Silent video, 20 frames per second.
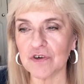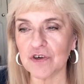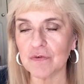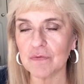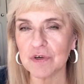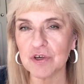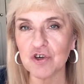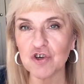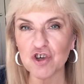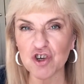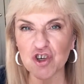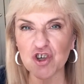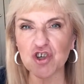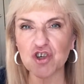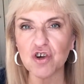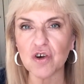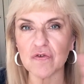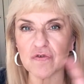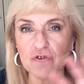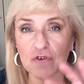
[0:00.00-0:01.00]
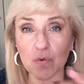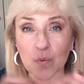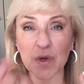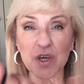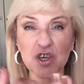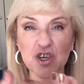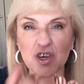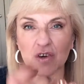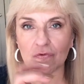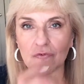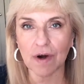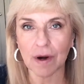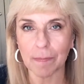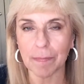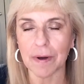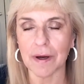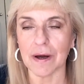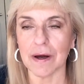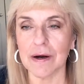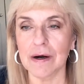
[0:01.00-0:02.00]
She was just soft, squidgy
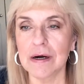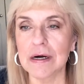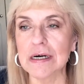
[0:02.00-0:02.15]
rubber.